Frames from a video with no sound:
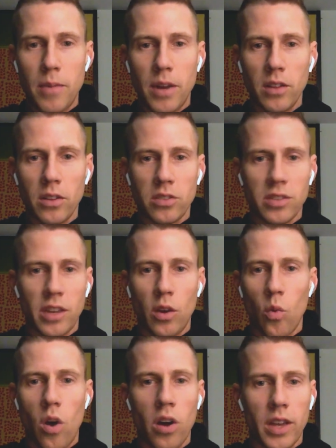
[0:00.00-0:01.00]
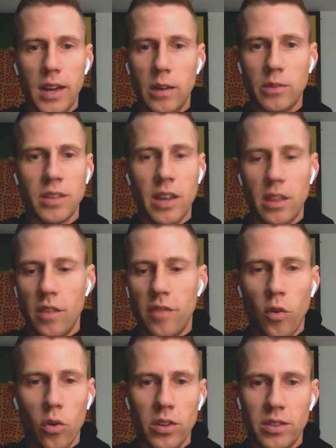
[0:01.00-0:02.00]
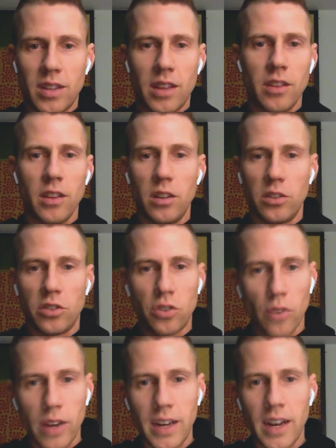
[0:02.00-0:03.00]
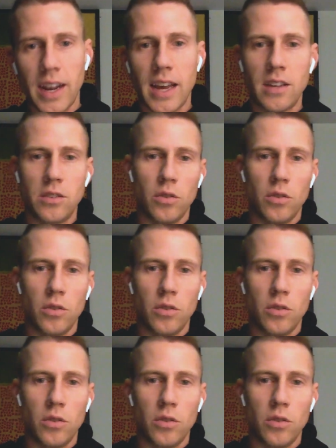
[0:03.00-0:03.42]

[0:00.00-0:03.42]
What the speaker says: but it looks like you're walking outside in the forest on the little screen it has.